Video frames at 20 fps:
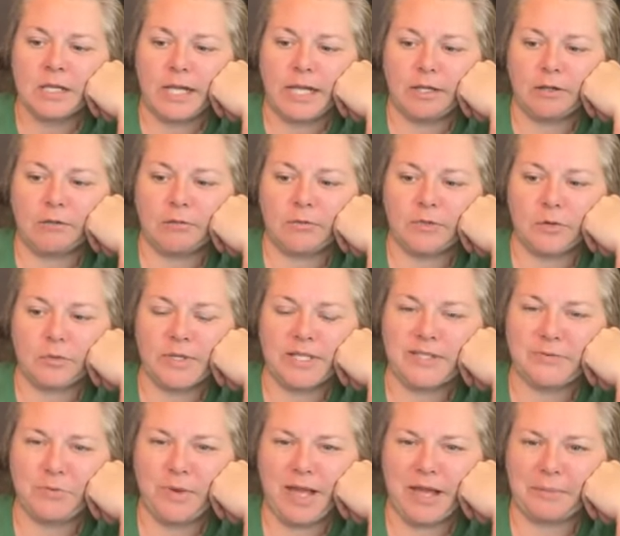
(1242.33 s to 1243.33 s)
Now, the
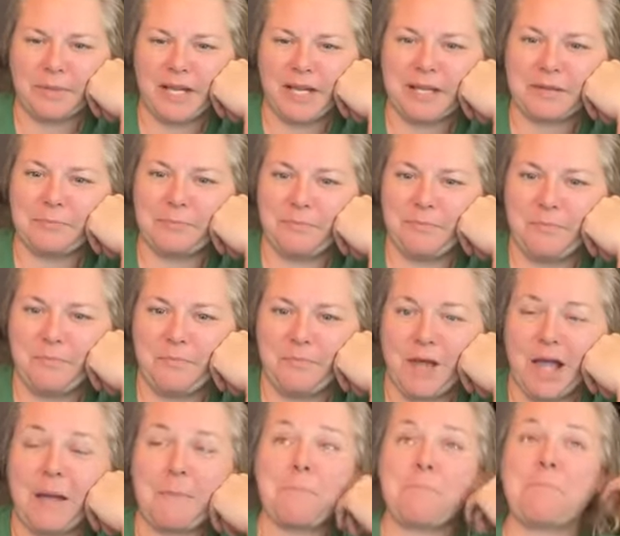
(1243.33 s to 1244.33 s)
reason why
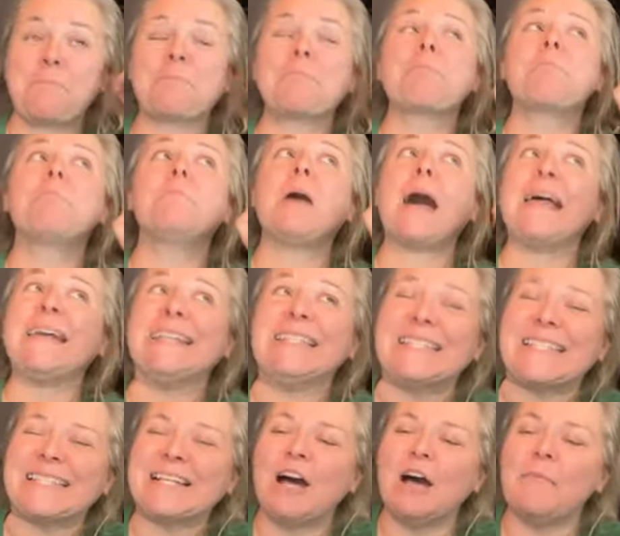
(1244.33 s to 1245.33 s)
I
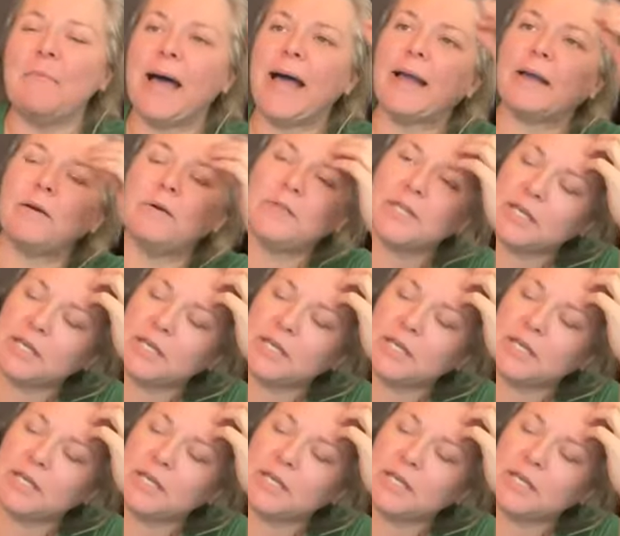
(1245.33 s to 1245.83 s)
might cut back